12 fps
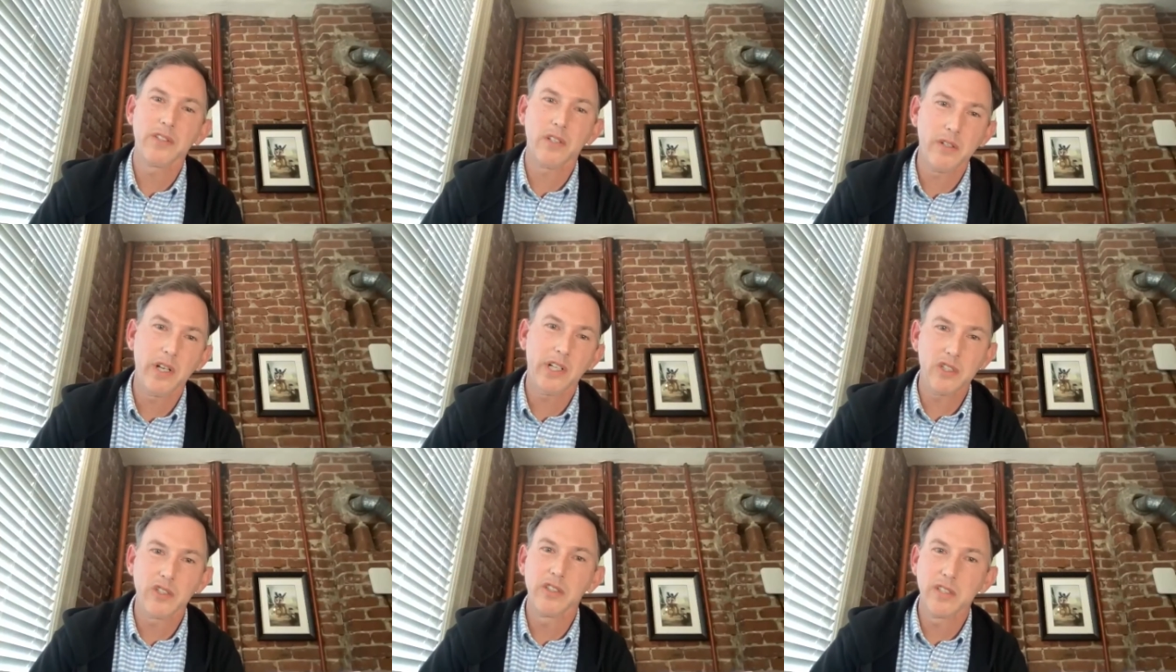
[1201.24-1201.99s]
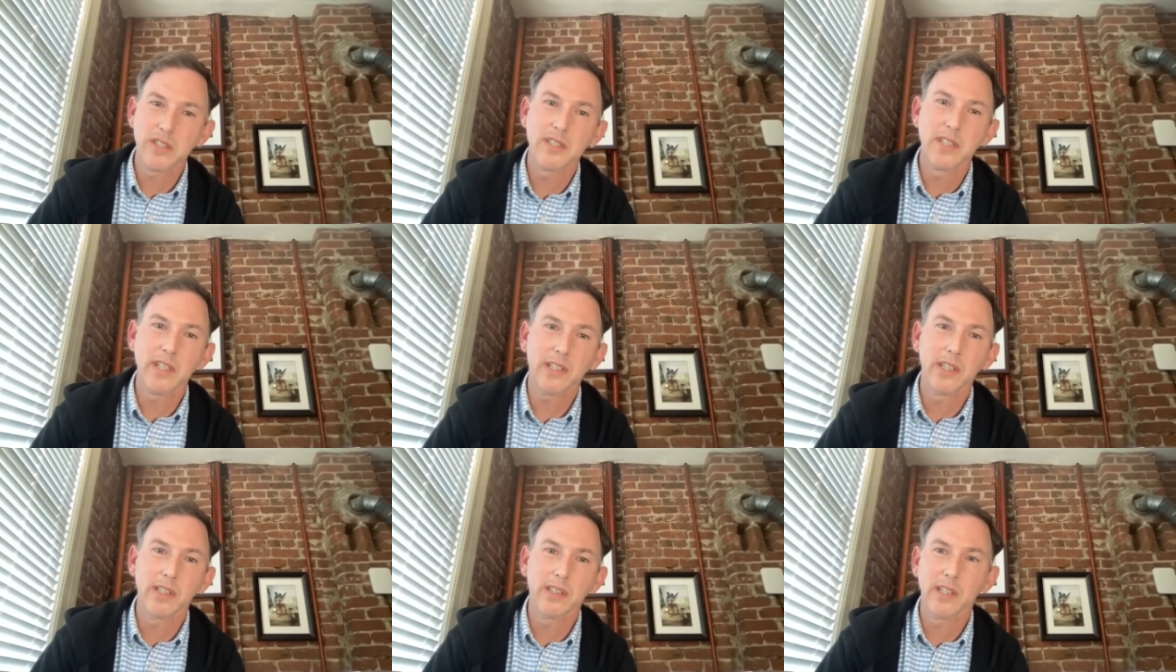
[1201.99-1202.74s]
are actually
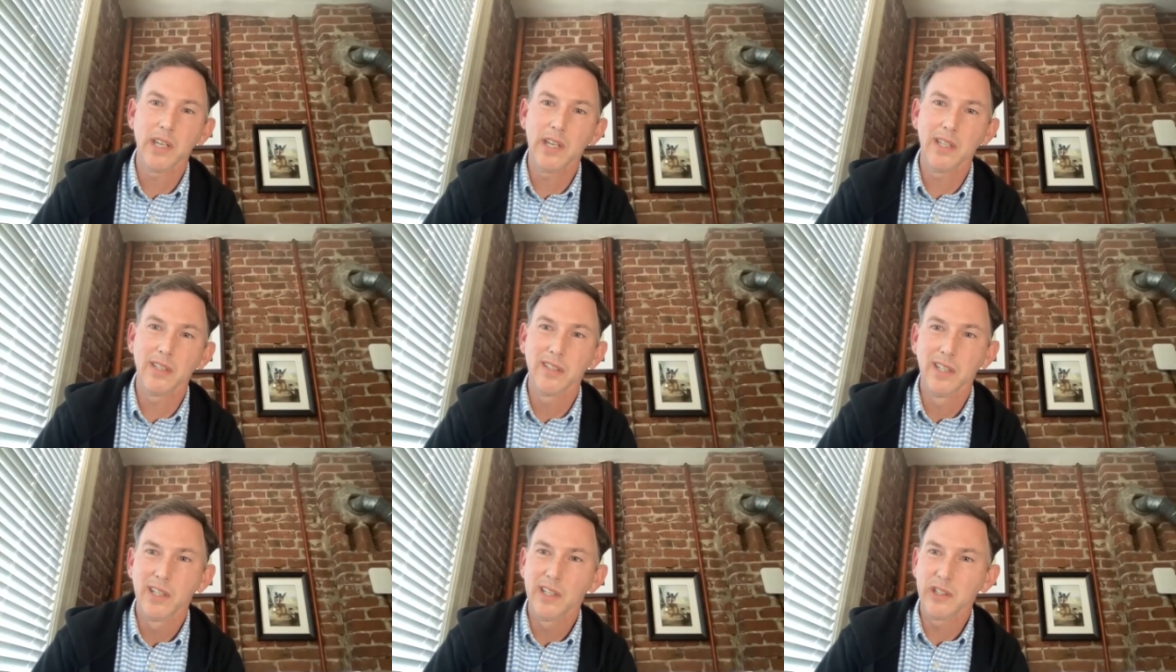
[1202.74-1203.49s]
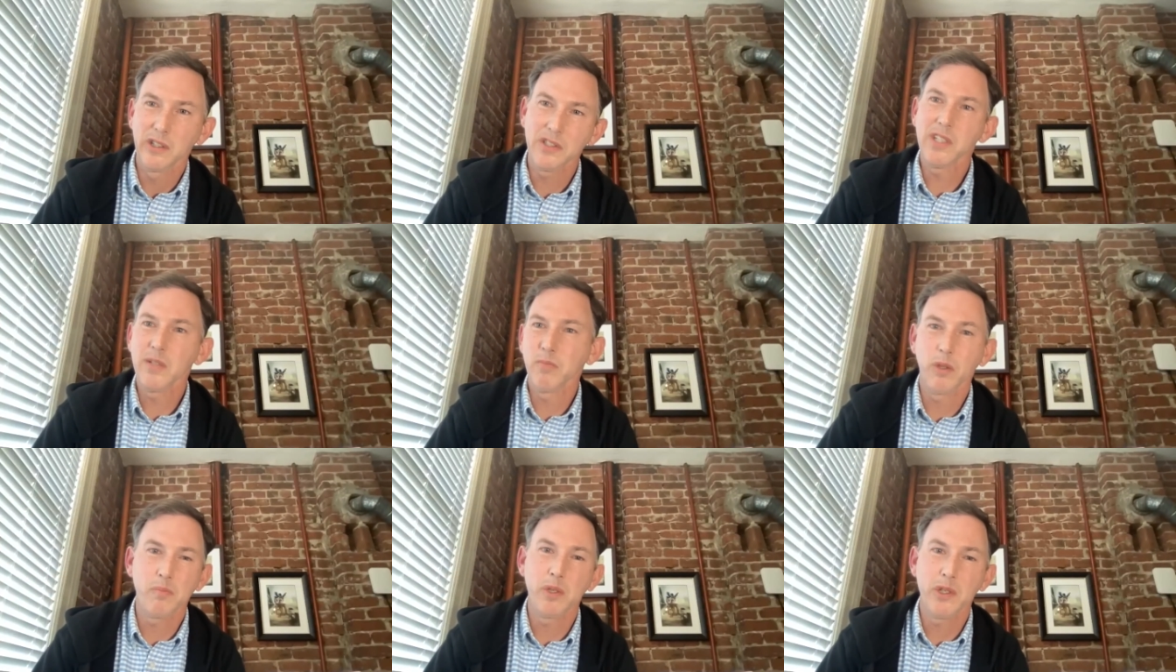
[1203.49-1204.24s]
sticking and your team
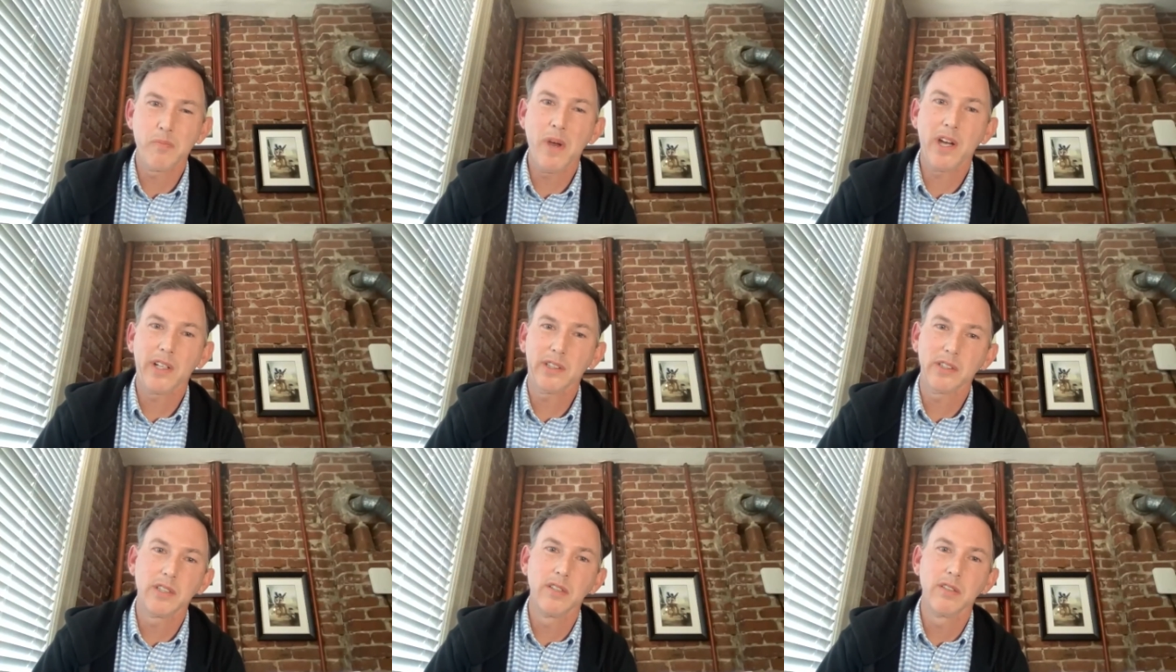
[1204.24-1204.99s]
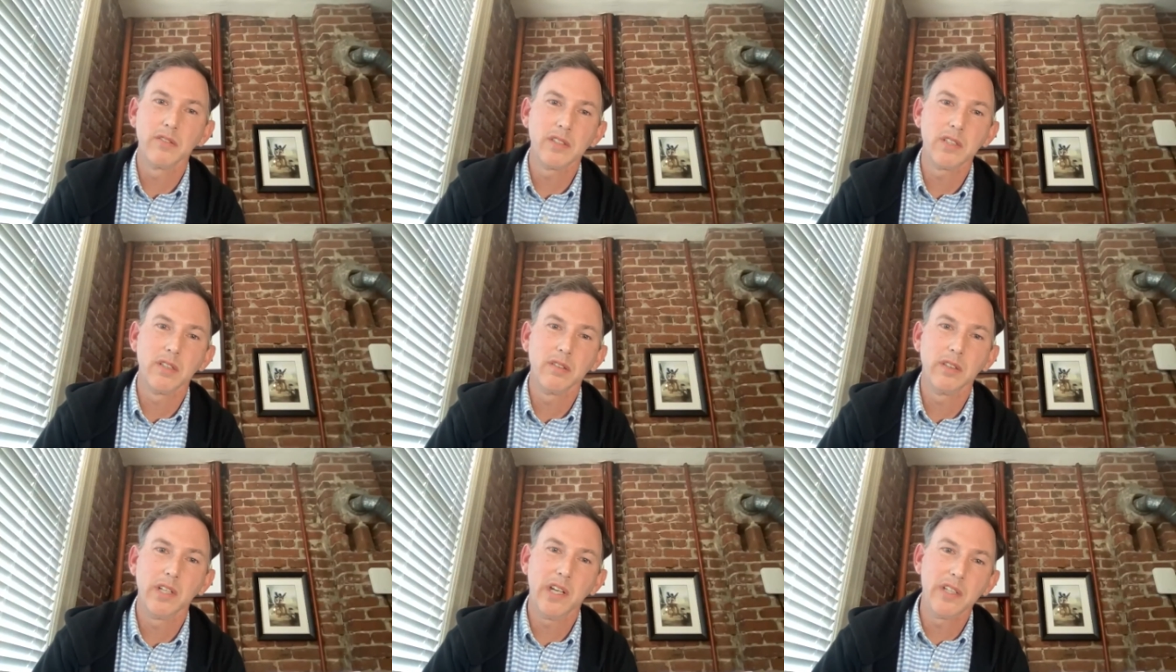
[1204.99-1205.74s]
will push back too.
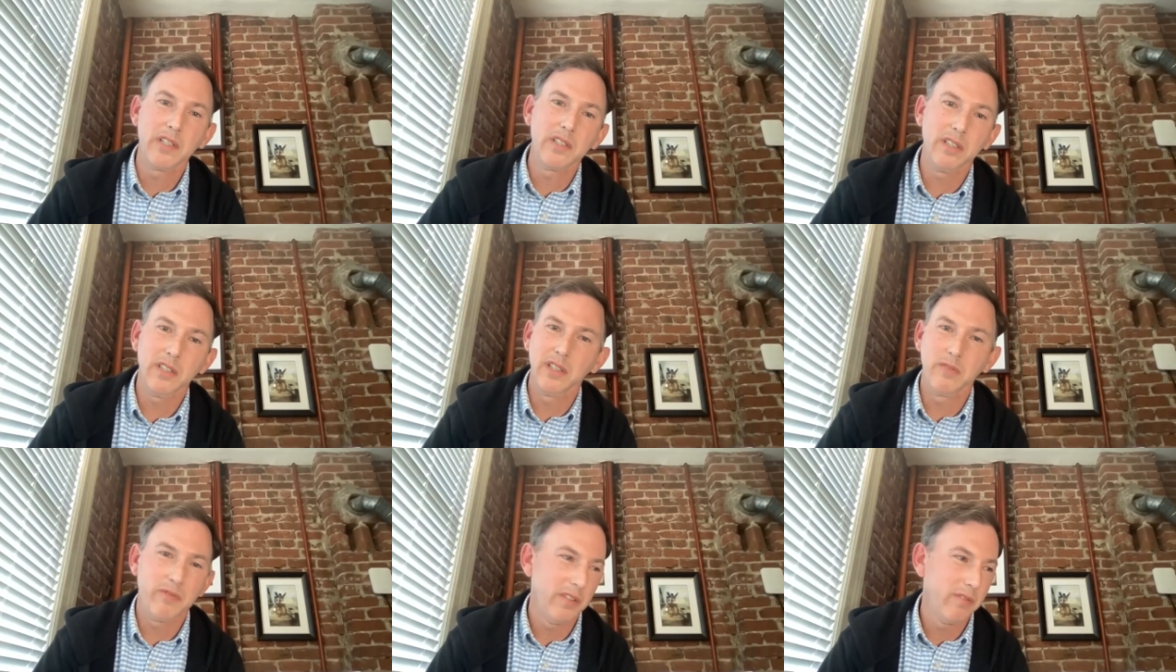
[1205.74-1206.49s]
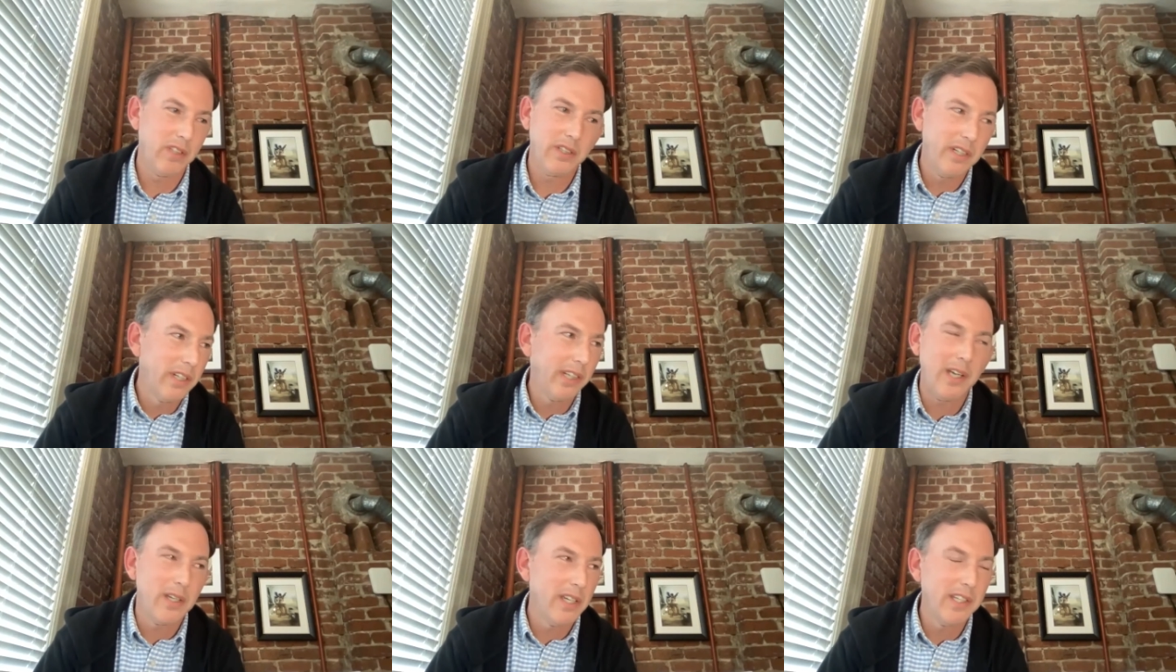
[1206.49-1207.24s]
So as, uh, if, if they're like,
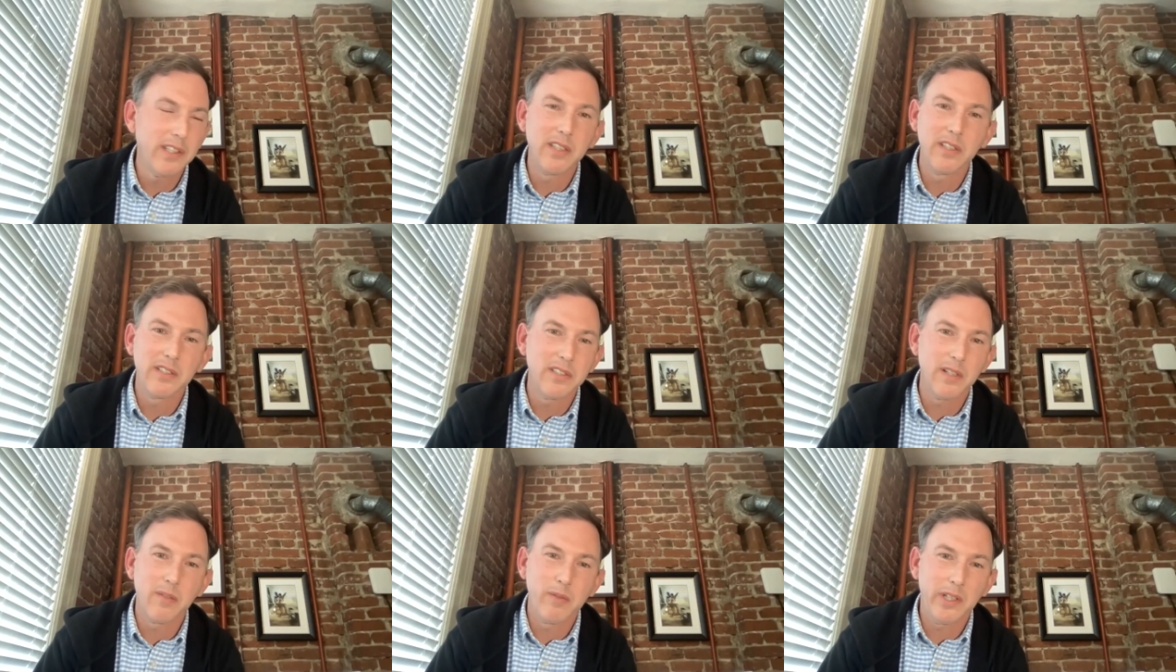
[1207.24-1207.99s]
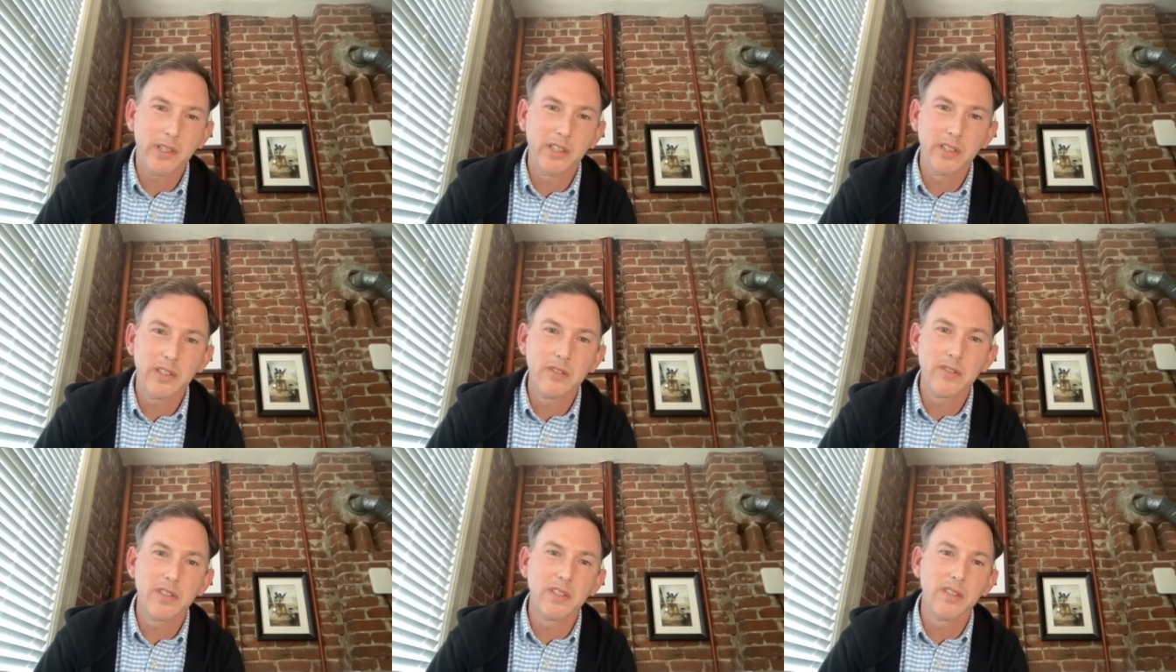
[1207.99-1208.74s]
I hate this, I'm not going to
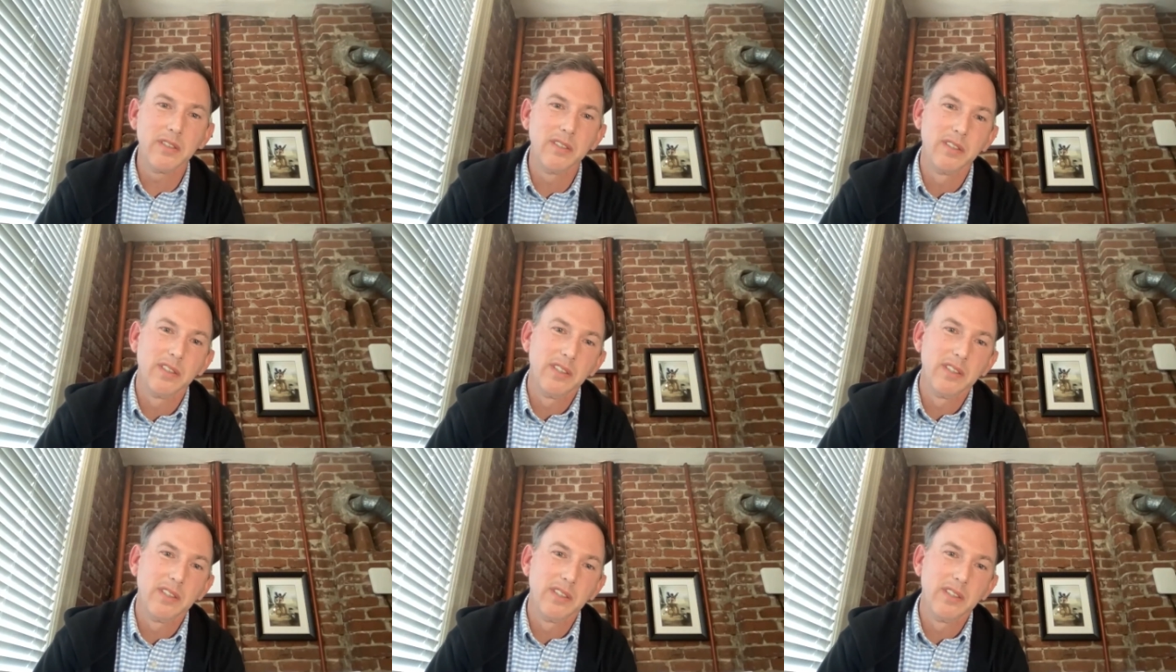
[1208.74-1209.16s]
use it.